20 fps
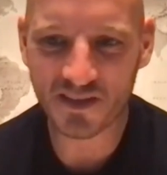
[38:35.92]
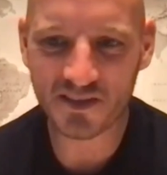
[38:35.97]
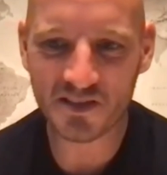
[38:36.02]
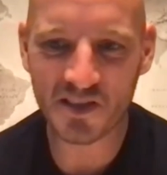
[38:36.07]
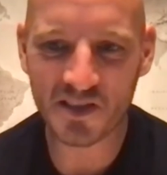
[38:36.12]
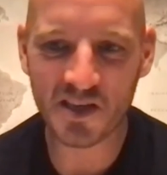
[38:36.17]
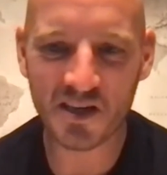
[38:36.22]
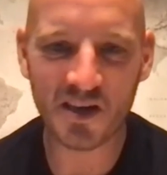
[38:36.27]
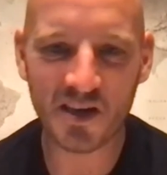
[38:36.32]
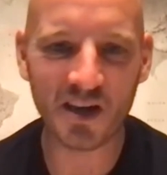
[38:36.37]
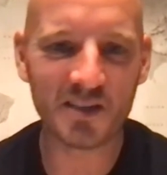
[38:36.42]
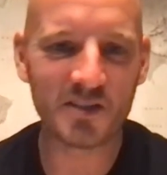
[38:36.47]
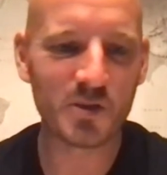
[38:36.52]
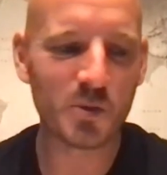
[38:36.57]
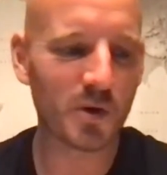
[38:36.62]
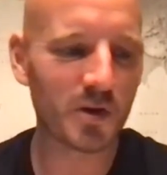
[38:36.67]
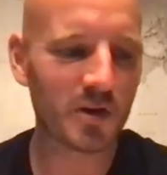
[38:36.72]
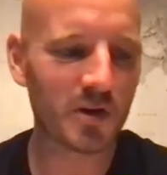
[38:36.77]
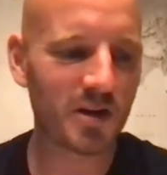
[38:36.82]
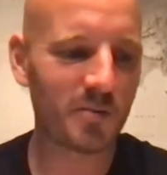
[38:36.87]
Sergei, do you
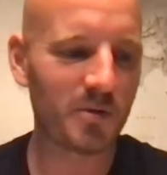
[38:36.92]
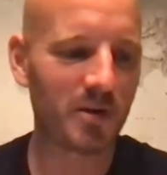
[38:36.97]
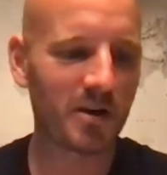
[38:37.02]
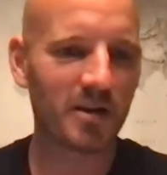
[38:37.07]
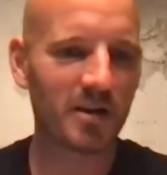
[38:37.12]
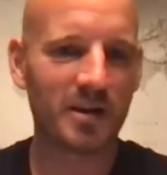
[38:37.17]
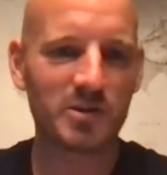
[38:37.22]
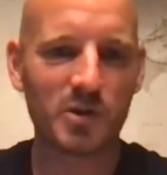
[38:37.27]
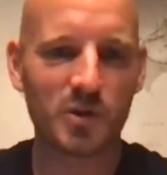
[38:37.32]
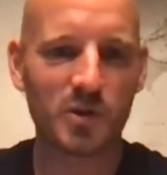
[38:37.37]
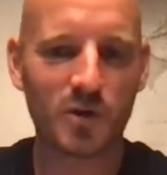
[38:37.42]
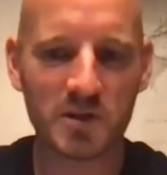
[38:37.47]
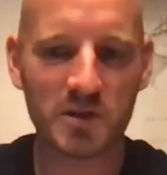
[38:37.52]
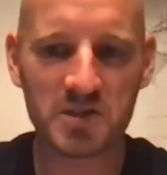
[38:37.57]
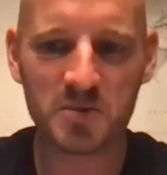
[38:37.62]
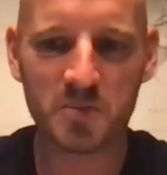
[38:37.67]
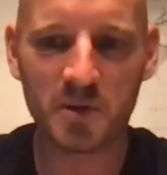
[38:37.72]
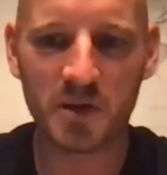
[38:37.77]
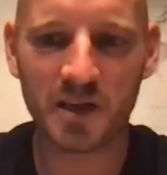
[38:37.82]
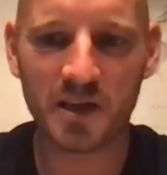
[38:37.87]
want to come on and ask your
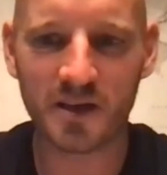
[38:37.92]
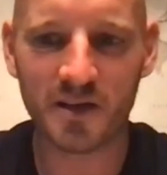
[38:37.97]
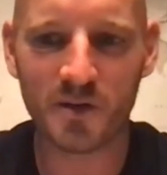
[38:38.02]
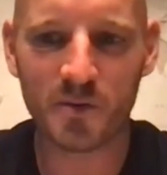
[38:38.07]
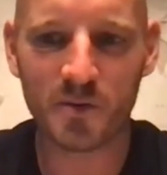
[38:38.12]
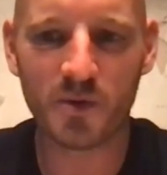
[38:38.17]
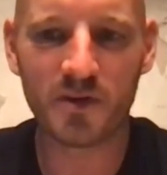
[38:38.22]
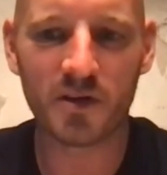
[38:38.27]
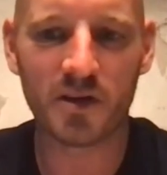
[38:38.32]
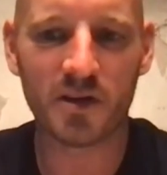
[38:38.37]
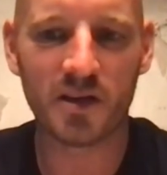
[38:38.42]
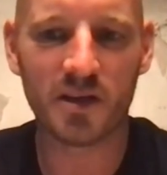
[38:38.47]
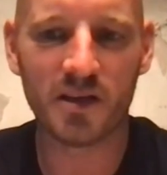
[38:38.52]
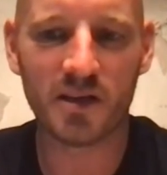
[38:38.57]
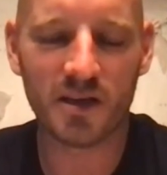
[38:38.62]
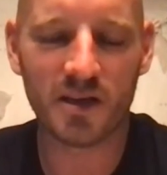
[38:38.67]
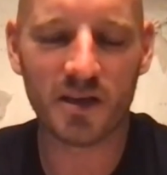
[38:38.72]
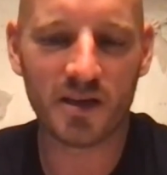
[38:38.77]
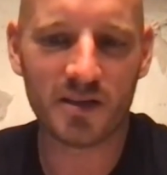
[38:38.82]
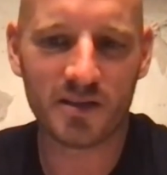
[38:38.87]
question, buddy? I know we've got a
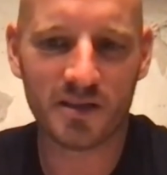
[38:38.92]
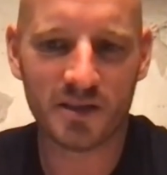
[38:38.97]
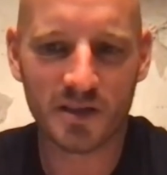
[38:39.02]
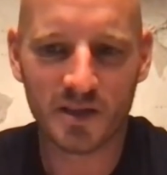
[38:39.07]
uh,